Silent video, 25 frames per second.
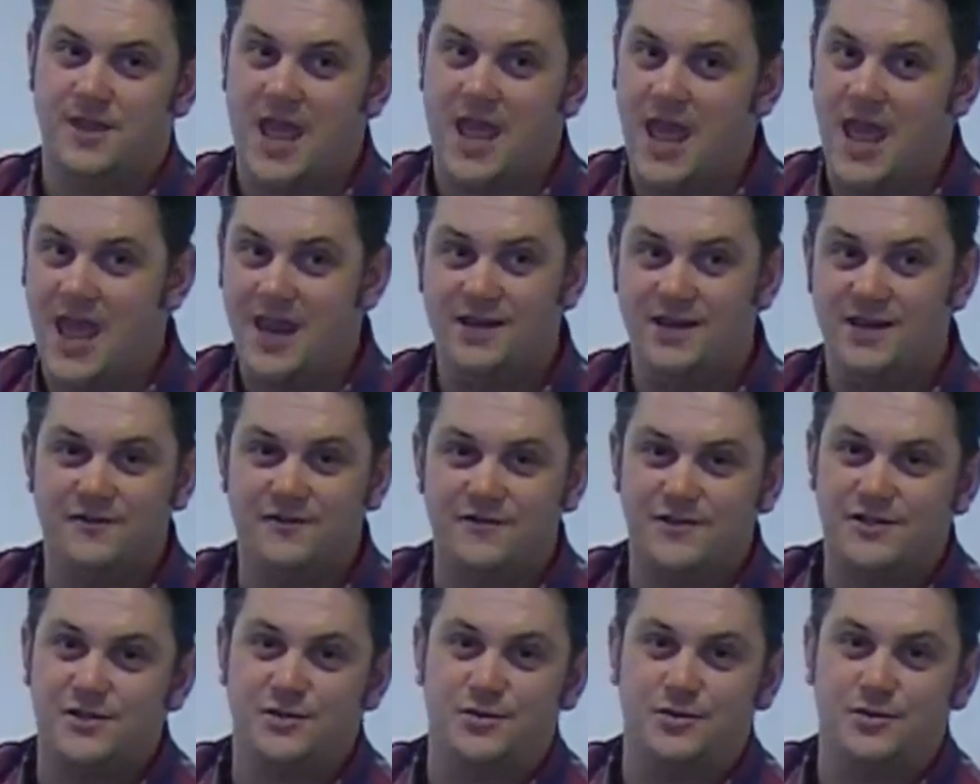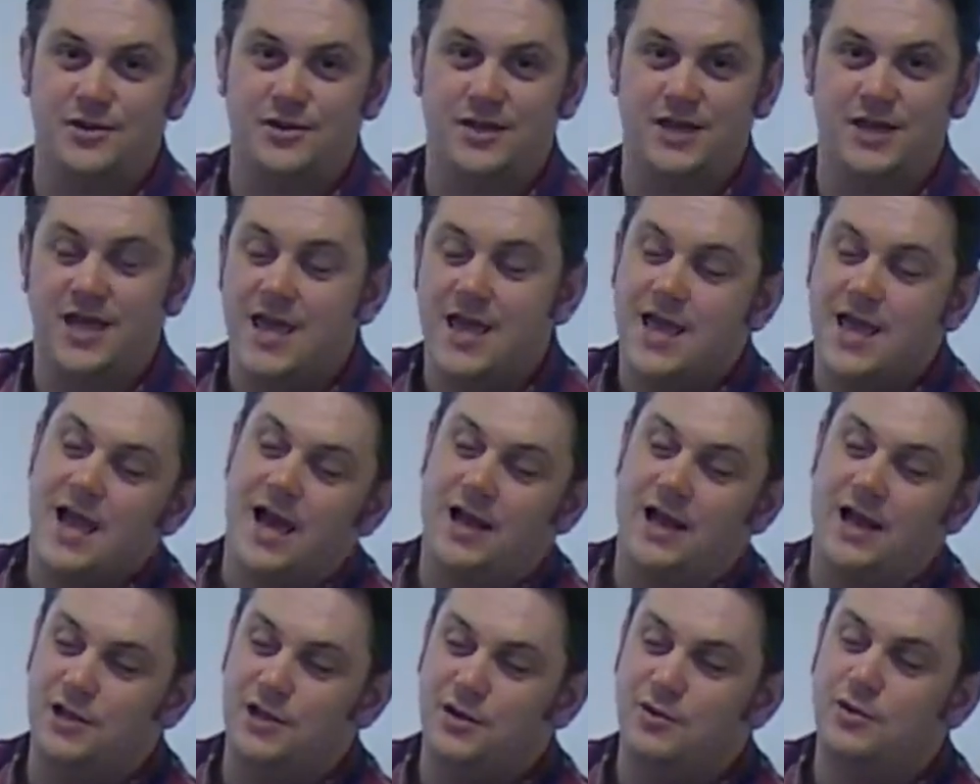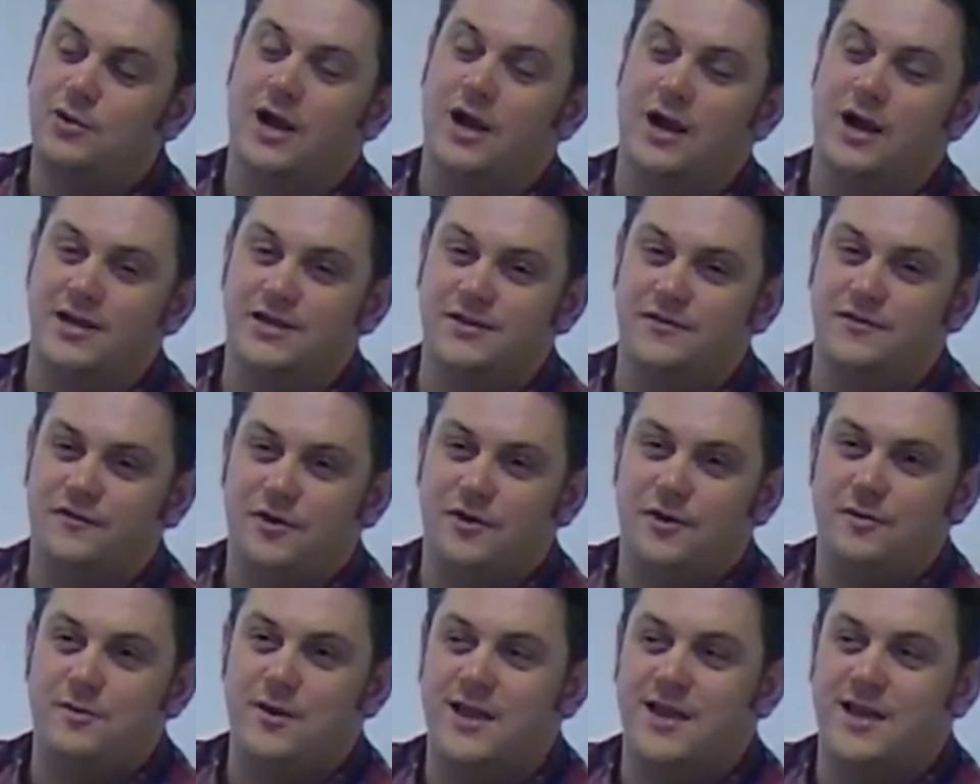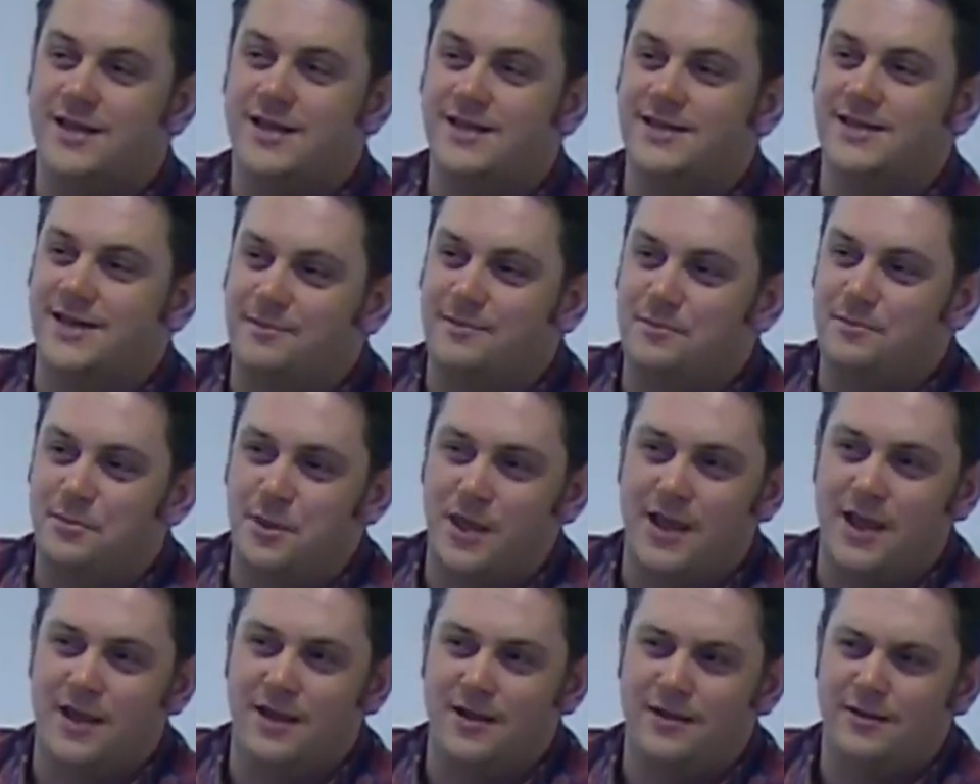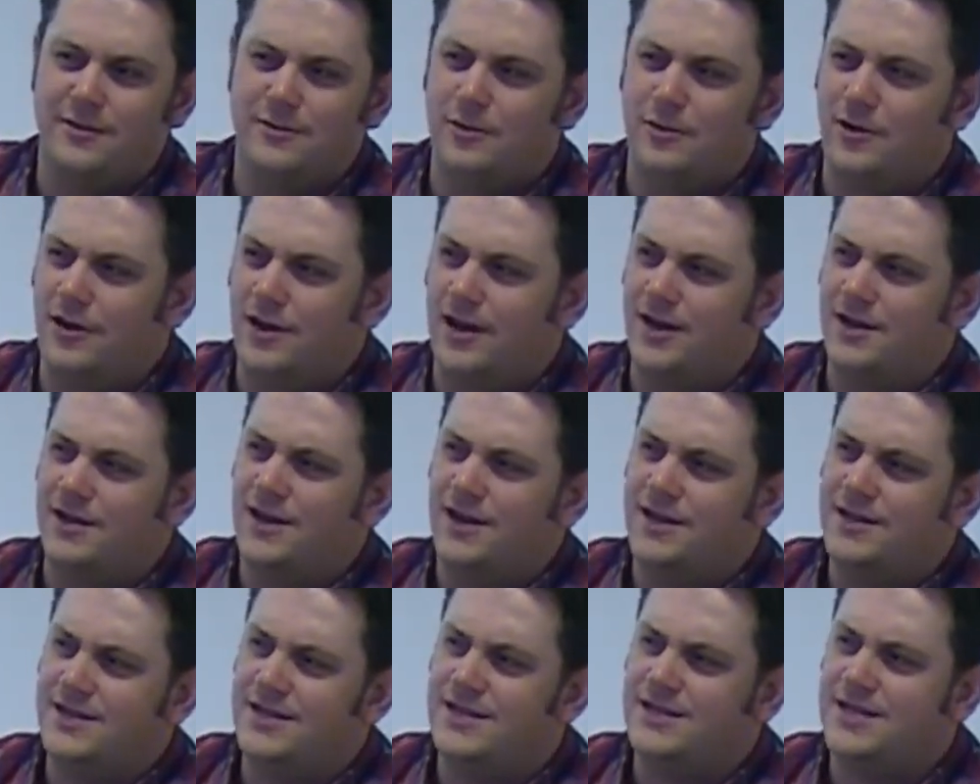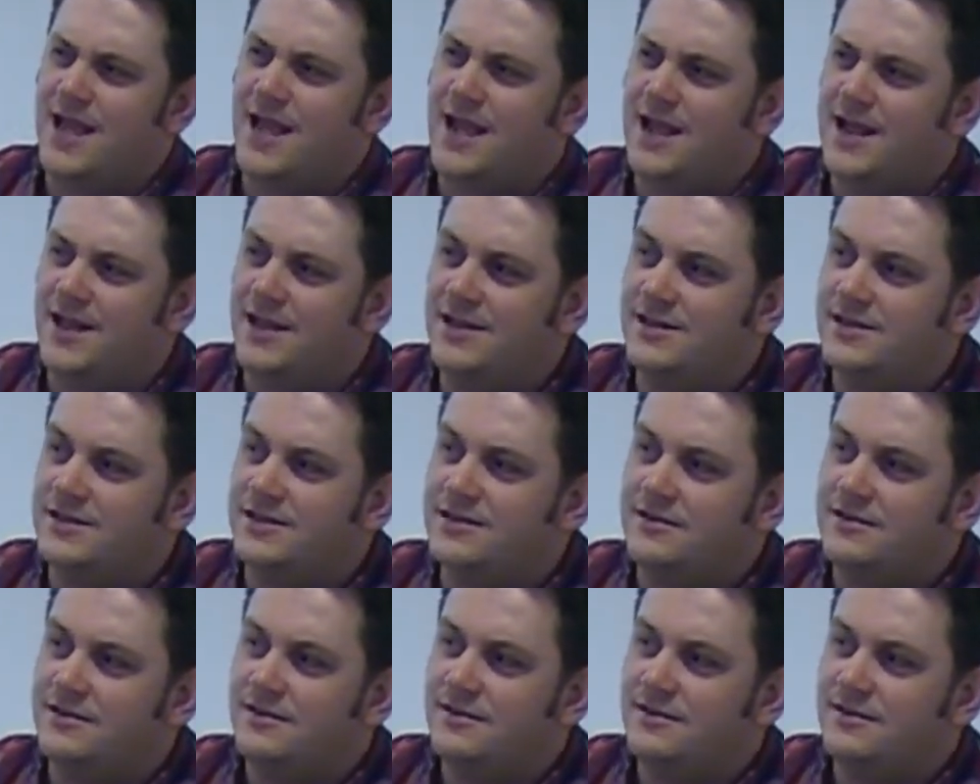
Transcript: End of story. And you guys, if you're making something, what, 90 seconds?